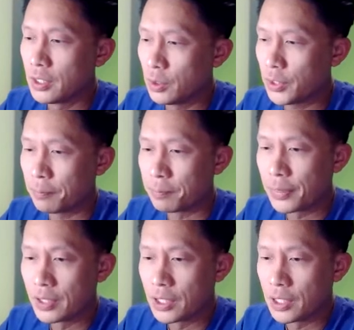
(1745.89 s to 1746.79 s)
Okay.
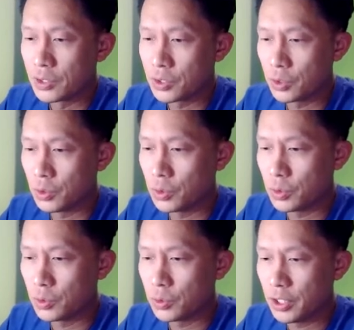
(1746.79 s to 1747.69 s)

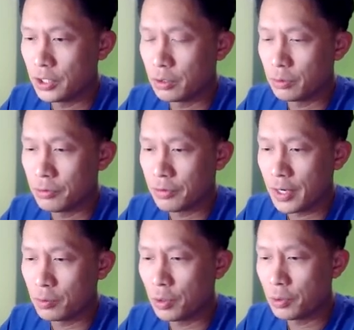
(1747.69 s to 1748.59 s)
So here we've
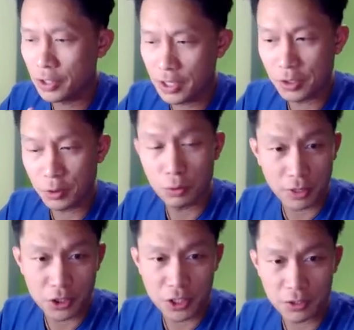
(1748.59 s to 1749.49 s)
got, one way or the other, we've
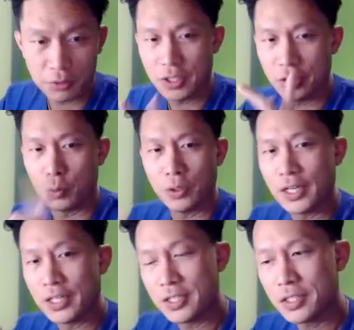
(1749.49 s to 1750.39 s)
got a channel, either one that
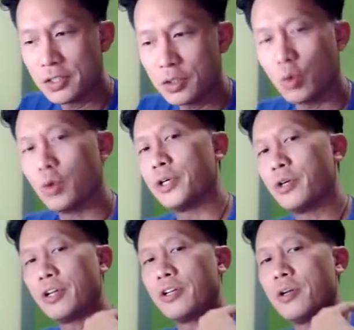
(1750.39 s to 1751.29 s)
exists or we
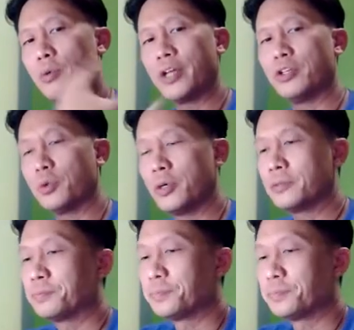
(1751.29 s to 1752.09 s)
created a brand new one